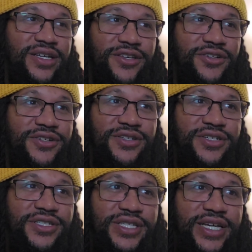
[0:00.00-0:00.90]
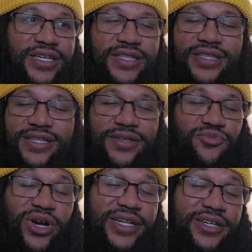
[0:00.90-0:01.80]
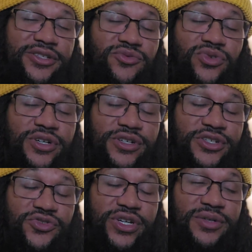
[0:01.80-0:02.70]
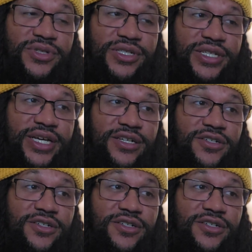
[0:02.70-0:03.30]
You could have just said, Bryan Danielson really could straight up just say,